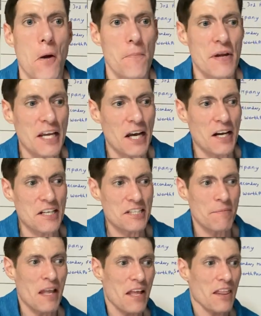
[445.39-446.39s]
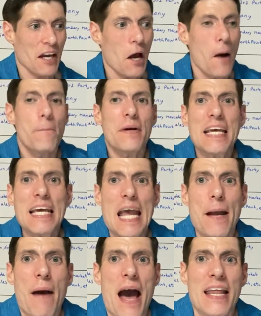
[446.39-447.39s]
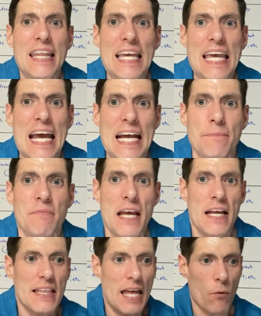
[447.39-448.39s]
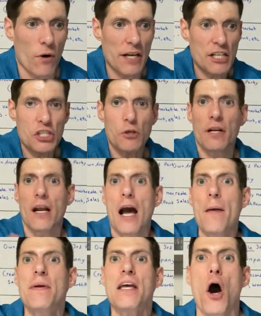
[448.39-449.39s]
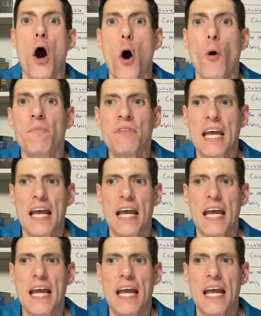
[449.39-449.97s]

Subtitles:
Because the company came out of the gate, they were issued an IPO,